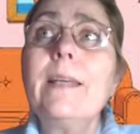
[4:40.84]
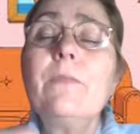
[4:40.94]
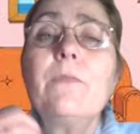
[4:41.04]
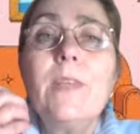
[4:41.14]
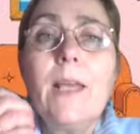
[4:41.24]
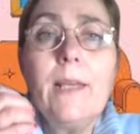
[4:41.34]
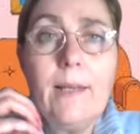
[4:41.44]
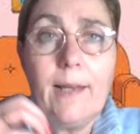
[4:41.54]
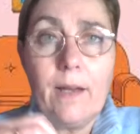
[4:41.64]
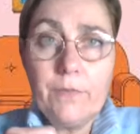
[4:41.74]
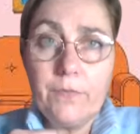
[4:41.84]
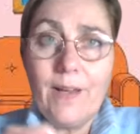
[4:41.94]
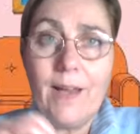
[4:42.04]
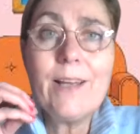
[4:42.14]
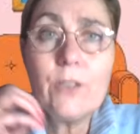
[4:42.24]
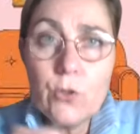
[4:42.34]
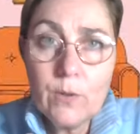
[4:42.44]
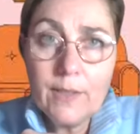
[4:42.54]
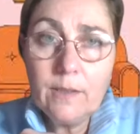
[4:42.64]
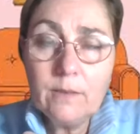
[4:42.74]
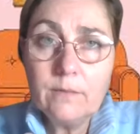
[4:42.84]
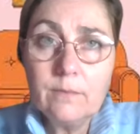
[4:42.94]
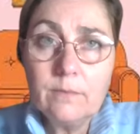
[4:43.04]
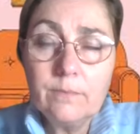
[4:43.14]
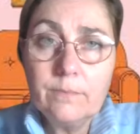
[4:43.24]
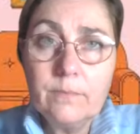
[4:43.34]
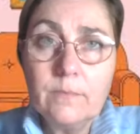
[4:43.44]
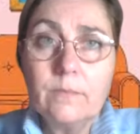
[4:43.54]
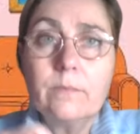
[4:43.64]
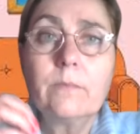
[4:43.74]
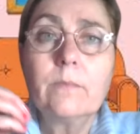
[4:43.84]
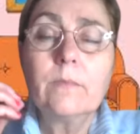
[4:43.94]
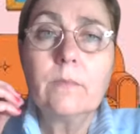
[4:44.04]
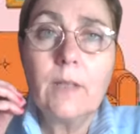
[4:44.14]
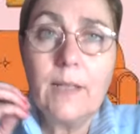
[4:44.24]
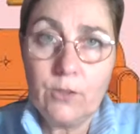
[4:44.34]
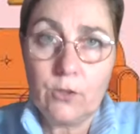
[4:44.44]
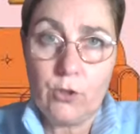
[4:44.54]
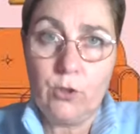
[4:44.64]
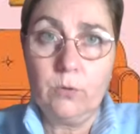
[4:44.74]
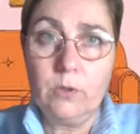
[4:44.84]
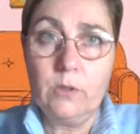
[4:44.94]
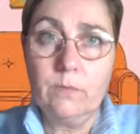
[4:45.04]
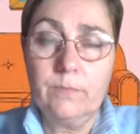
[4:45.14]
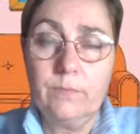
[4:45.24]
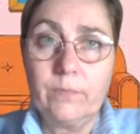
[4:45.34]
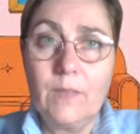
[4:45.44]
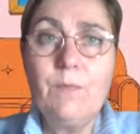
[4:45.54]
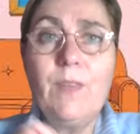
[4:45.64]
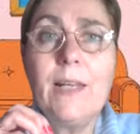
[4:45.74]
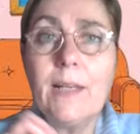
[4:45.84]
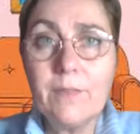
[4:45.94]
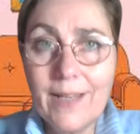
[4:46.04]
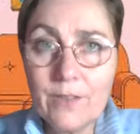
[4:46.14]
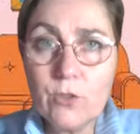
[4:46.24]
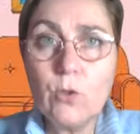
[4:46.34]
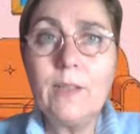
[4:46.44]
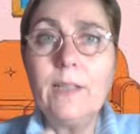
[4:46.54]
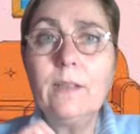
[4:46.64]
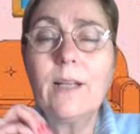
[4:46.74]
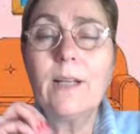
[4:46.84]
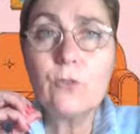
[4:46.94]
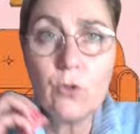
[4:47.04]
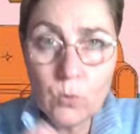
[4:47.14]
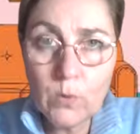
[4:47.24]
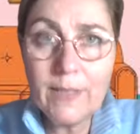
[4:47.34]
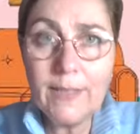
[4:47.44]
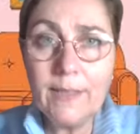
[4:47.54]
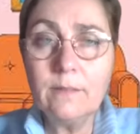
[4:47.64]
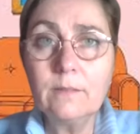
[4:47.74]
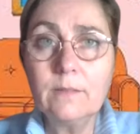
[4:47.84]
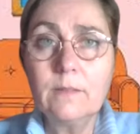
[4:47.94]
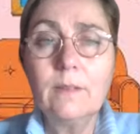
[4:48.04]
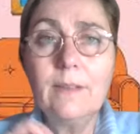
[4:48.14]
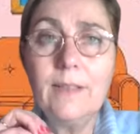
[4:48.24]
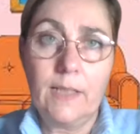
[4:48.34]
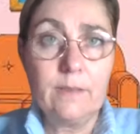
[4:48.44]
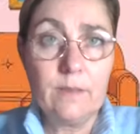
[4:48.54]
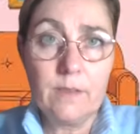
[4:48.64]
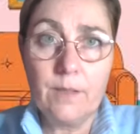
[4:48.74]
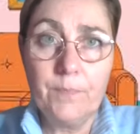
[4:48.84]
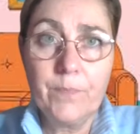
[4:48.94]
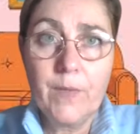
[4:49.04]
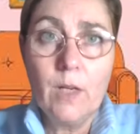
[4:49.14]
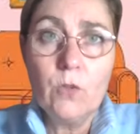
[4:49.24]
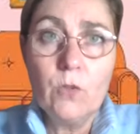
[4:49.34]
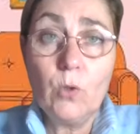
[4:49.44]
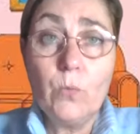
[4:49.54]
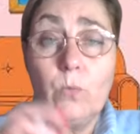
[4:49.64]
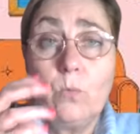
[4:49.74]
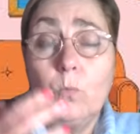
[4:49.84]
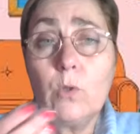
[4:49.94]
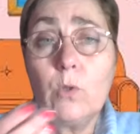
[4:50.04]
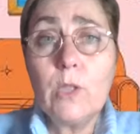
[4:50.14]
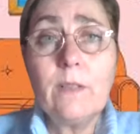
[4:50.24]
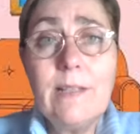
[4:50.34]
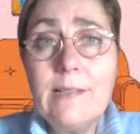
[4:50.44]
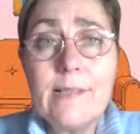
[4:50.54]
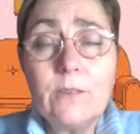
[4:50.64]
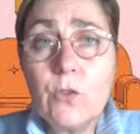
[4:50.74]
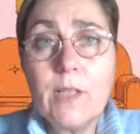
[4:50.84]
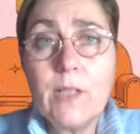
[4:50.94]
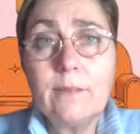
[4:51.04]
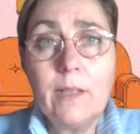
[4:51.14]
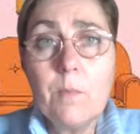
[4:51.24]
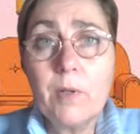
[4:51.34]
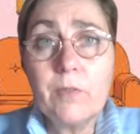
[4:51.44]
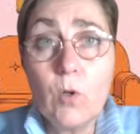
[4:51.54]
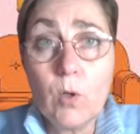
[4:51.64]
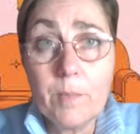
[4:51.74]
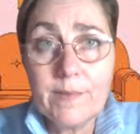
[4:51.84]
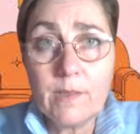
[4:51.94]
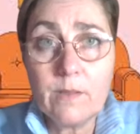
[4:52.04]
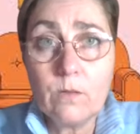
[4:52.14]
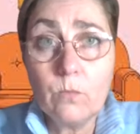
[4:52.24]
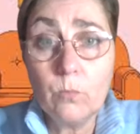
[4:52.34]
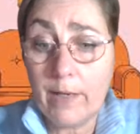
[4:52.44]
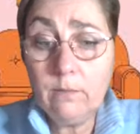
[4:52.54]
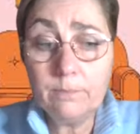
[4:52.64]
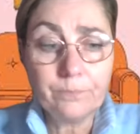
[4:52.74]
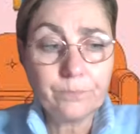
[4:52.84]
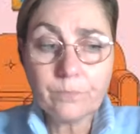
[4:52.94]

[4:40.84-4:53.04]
if they have actually understood, if they have actually and truly learned. So what are these understanding performances? Well,